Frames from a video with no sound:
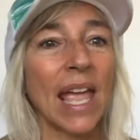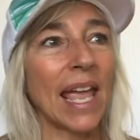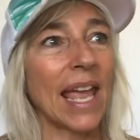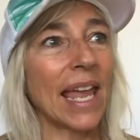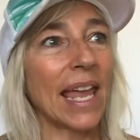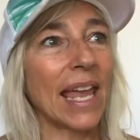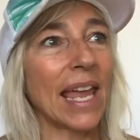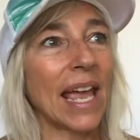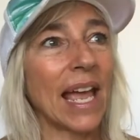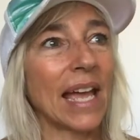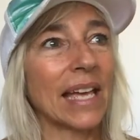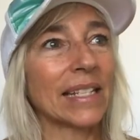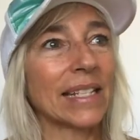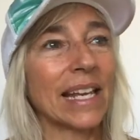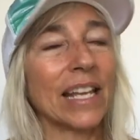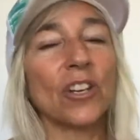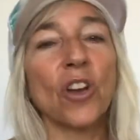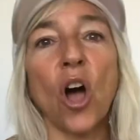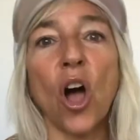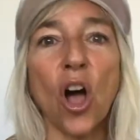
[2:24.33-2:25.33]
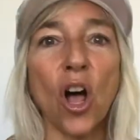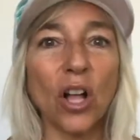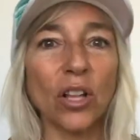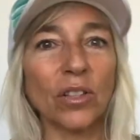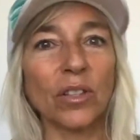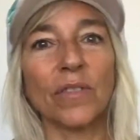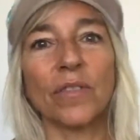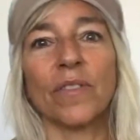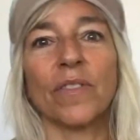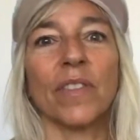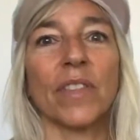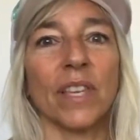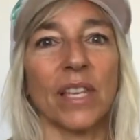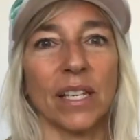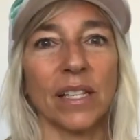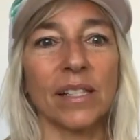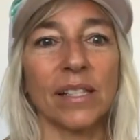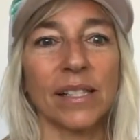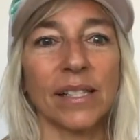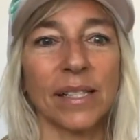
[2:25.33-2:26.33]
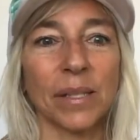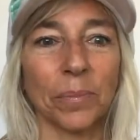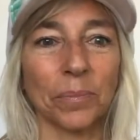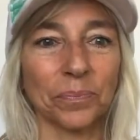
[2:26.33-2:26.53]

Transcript: And in all of this,